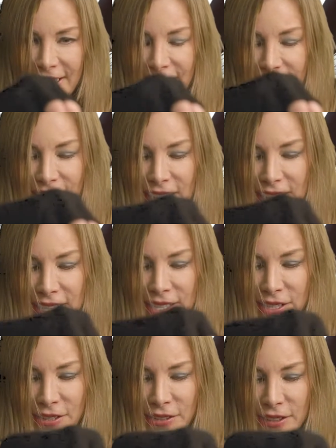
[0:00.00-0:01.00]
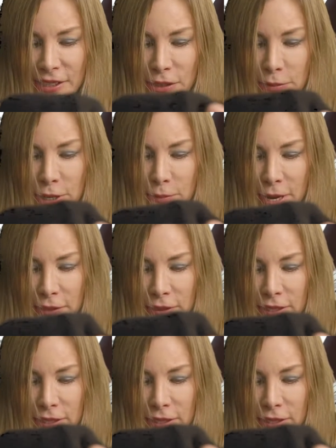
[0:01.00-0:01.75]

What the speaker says: Okay, so a little bit about